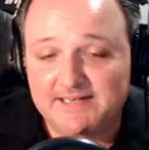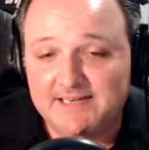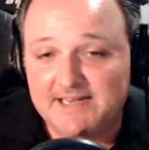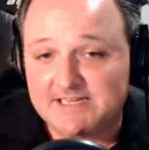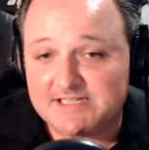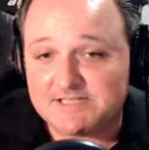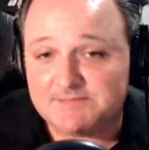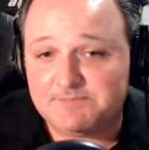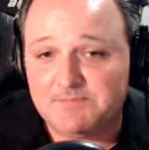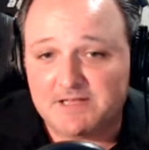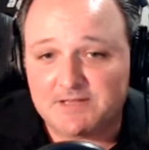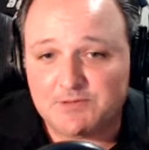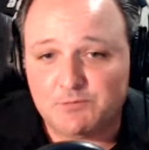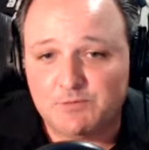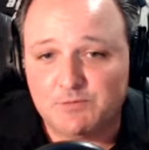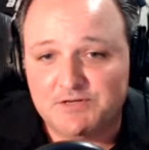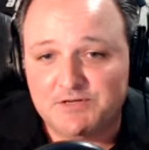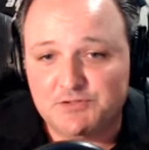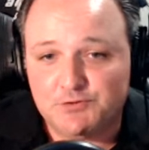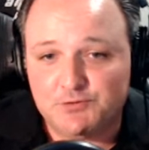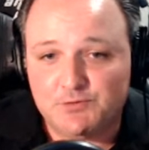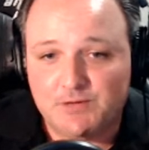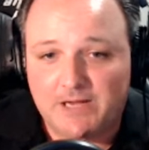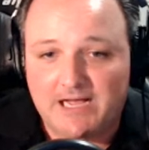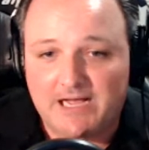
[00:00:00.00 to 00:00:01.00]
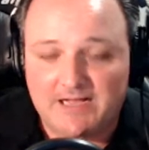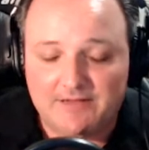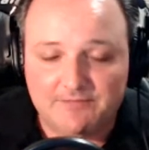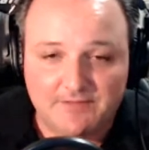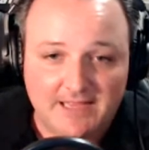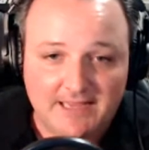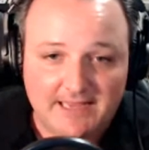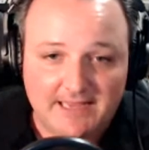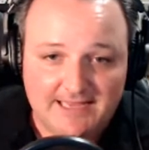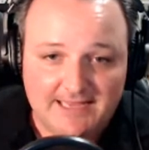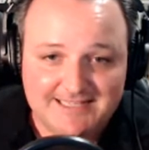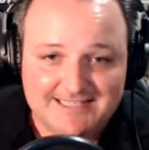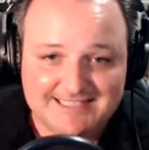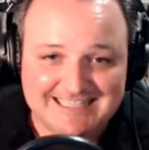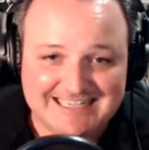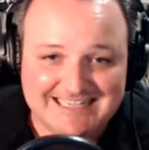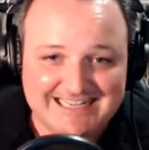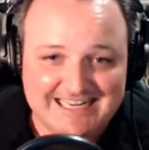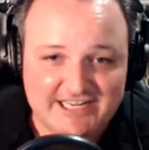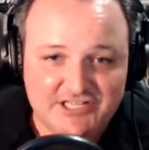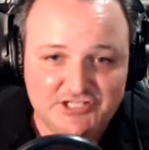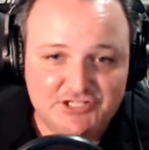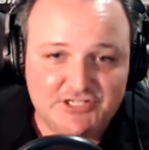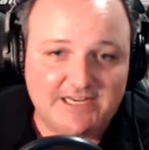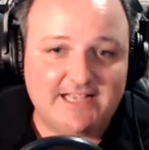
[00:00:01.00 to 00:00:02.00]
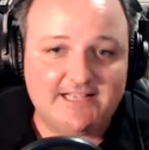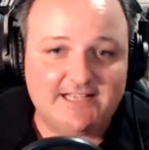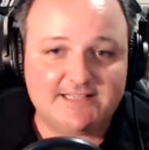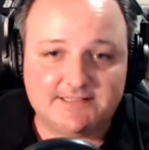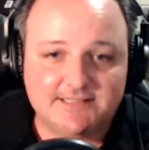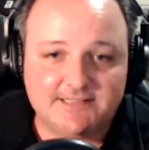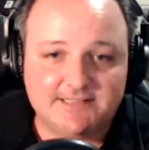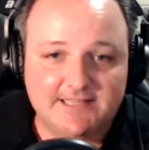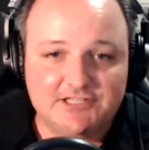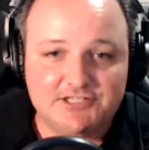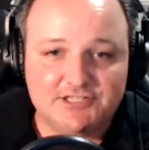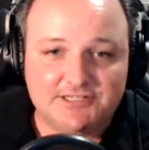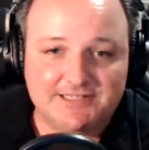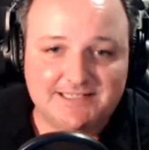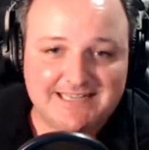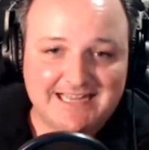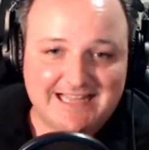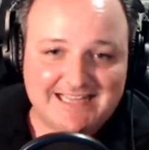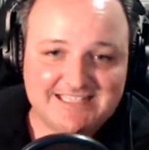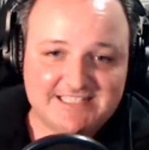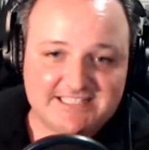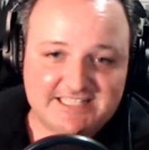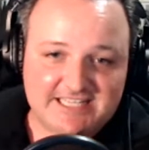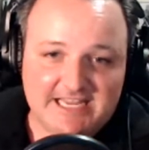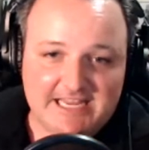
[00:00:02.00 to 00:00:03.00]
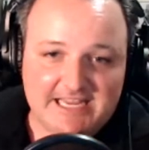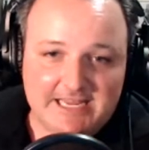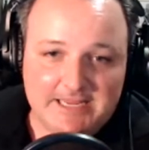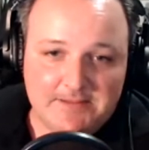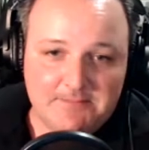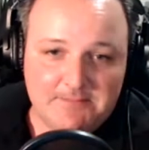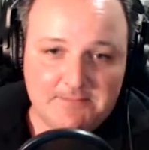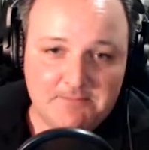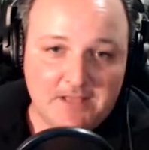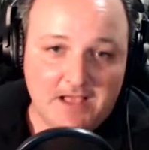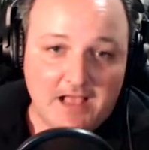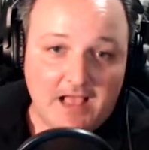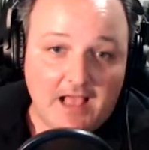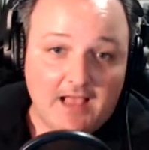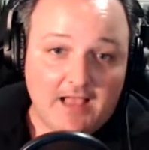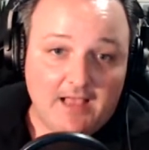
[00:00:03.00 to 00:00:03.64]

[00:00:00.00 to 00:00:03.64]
Next month we do have Sydney jazz legend Tim.